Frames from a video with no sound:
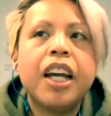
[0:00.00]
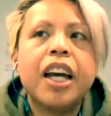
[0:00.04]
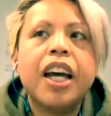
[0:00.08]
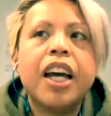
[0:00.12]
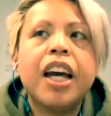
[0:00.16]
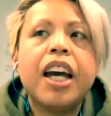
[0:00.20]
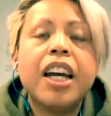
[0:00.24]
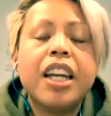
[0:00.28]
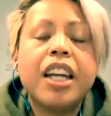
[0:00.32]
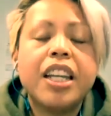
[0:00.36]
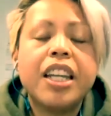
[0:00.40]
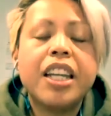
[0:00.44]

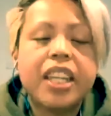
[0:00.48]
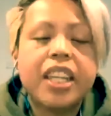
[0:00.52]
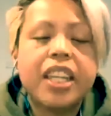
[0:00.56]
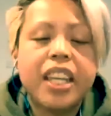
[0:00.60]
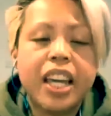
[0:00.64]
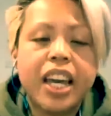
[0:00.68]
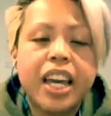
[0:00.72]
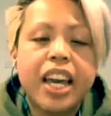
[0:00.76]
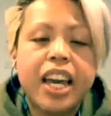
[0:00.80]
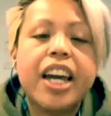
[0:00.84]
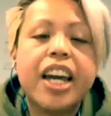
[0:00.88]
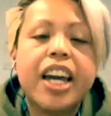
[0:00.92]
Yeah,
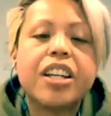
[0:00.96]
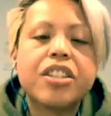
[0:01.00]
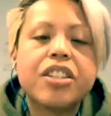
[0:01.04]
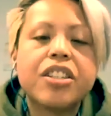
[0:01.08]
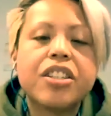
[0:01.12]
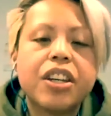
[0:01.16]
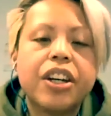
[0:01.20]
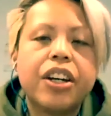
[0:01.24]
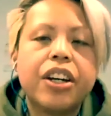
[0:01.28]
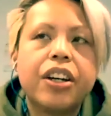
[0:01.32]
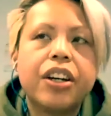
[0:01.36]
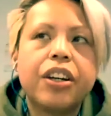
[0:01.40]

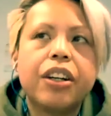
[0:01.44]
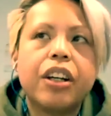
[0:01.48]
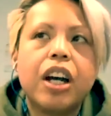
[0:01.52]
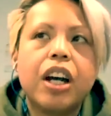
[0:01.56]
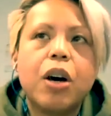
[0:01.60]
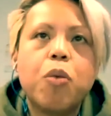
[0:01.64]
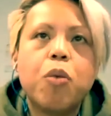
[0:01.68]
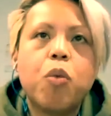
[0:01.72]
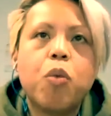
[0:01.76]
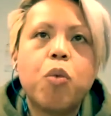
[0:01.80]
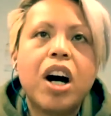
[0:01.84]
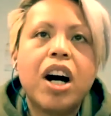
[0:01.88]
so
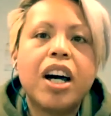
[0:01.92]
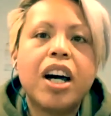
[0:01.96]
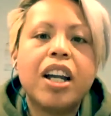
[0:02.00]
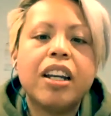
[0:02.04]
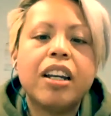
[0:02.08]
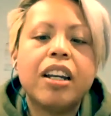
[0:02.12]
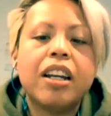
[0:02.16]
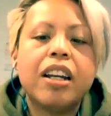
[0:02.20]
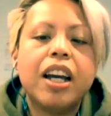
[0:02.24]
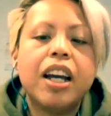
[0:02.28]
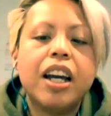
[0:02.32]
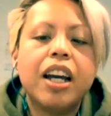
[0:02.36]

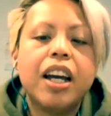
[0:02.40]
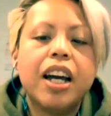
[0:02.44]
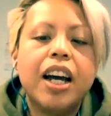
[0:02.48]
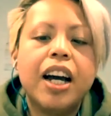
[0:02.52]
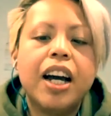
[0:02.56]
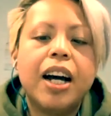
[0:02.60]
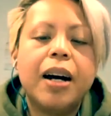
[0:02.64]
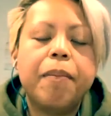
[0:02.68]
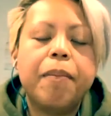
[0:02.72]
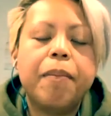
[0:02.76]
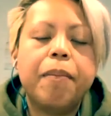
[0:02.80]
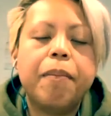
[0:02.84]
one
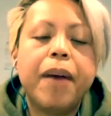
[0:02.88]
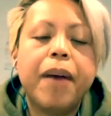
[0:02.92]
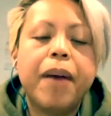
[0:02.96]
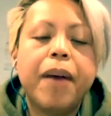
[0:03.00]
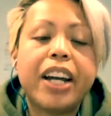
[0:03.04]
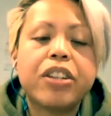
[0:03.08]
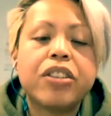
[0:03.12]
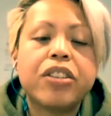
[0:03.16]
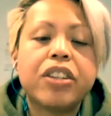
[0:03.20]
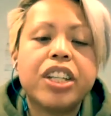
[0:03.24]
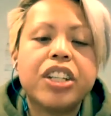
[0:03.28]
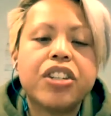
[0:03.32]

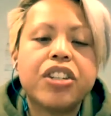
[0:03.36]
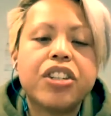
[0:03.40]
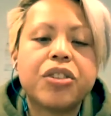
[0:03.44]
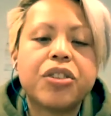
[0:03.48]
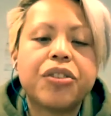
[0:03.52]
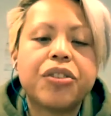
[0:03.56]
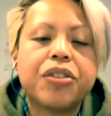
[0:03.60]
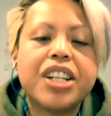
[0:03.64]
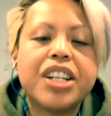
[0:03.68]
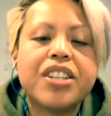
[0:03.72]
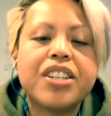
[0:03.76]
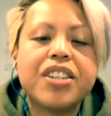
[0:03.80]
actually just
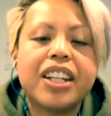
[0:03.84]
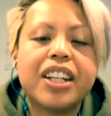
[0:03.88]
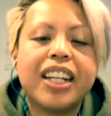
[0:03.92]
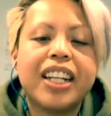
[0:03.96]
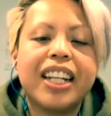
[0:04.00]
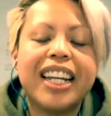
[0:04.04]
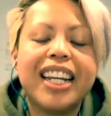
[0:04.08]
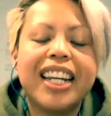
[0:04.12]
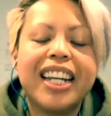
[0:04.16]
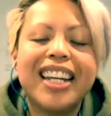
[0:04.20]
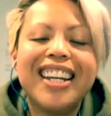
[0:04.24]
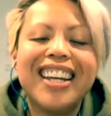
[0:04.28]

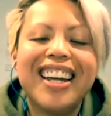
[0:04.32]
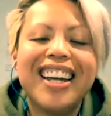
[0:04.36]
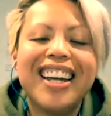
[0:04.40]
recently,